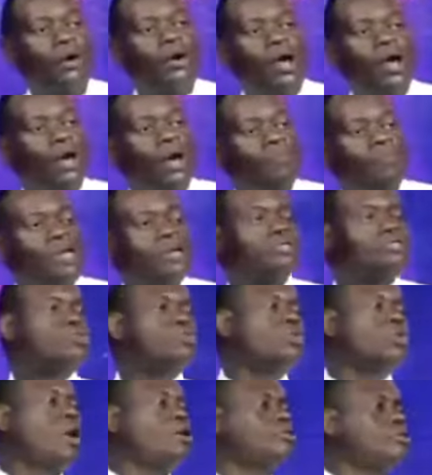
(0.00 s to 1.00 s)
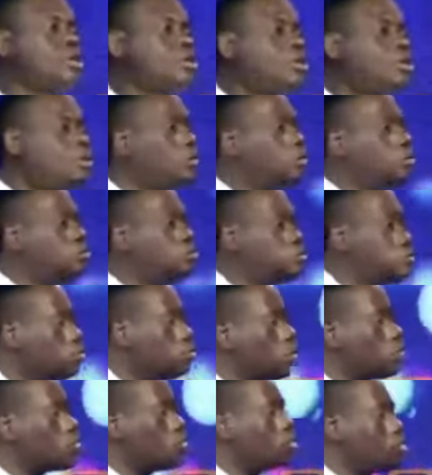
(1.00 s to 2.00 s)
Now, I'm here to answer your
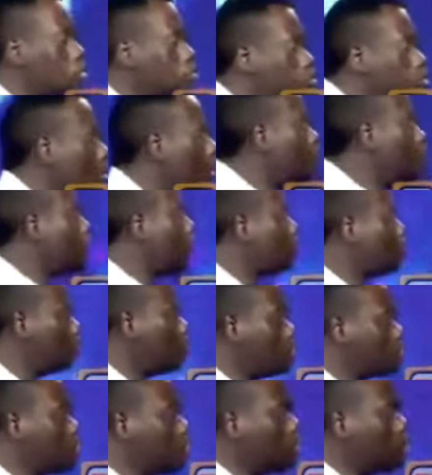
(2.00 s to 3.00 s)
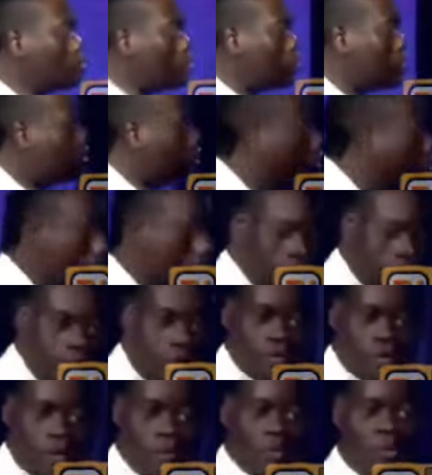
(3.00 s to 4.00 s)
questions. You have arguments about tithe. Because
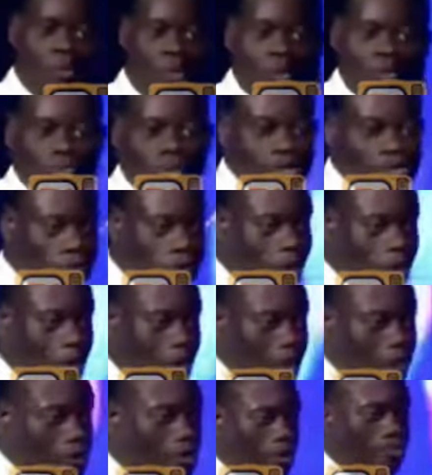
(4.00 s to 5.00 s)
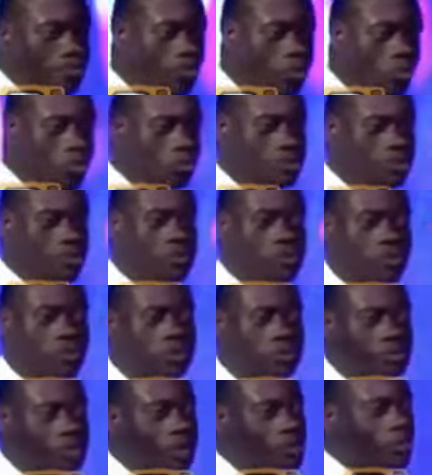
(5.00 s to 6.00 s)
the time came in the body of Christ where some folks that were
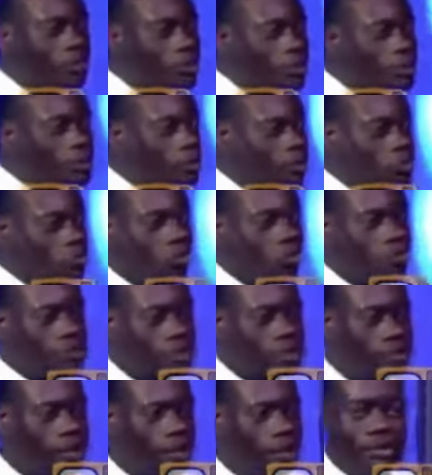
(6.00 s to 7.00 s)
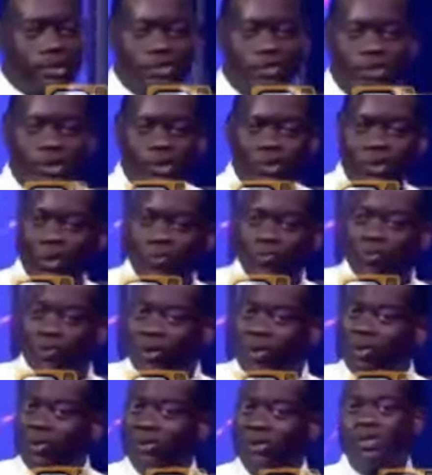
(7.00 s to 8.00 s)
not adequately instructed in the things of
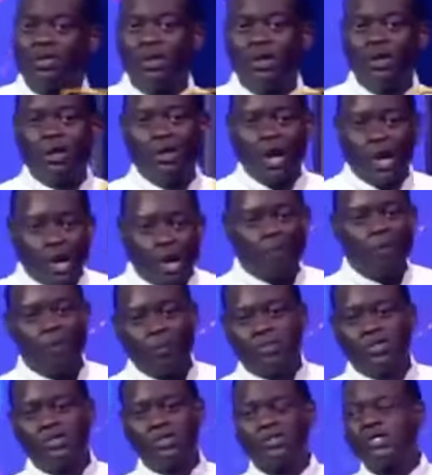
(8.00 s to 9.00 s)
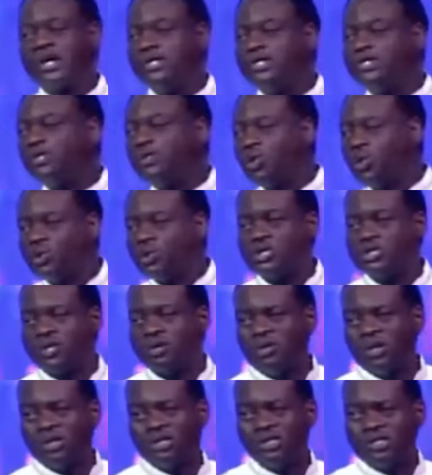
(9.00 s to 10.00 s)
God, man came up and said, tithe in his Old
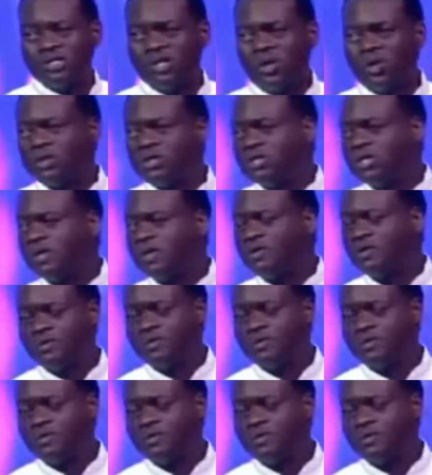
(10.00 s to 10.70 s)
Testament is not...